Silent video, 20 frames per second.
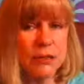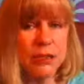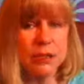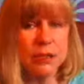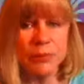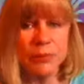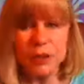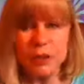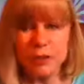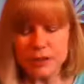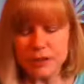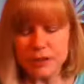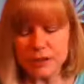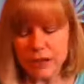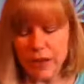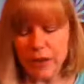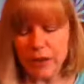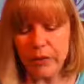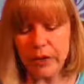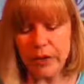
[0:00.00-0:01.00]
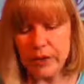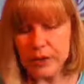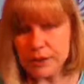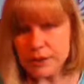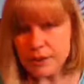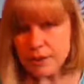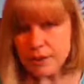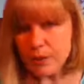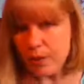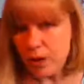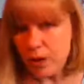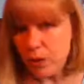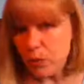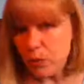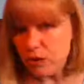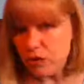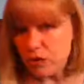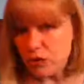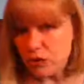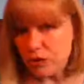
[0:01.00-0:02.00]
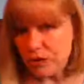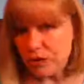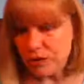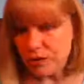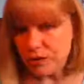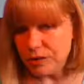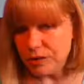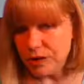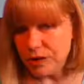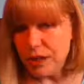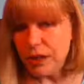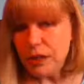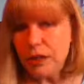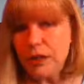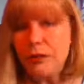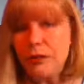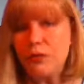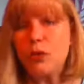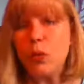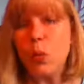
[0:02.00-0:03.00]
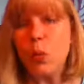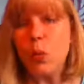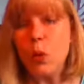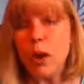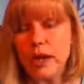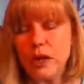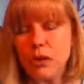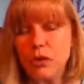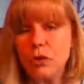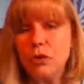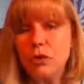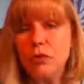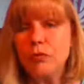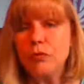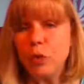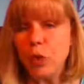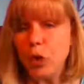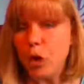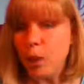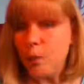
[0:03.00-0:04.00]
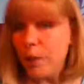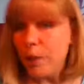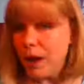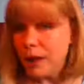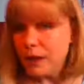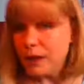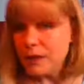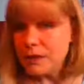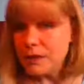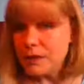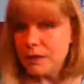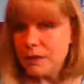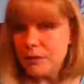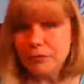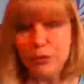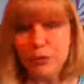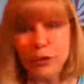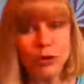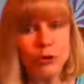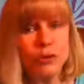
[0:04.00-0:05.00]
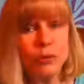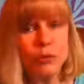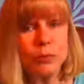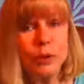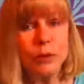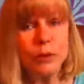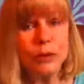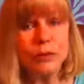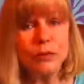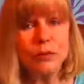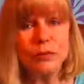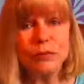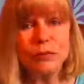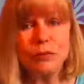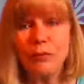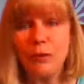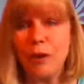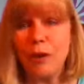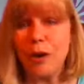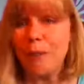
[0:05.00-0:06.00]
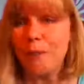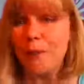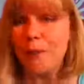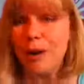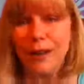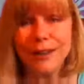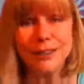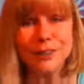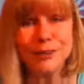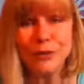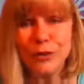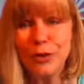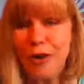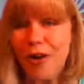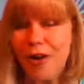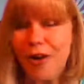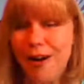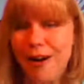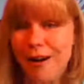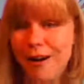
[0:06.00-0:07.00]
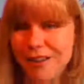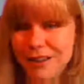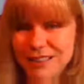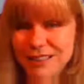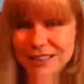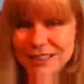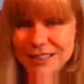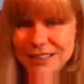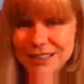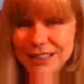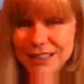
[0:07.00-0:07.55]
Because carrying something we shouldn't is a weight for our bodies, for our spirits, for our minds, for our hearts.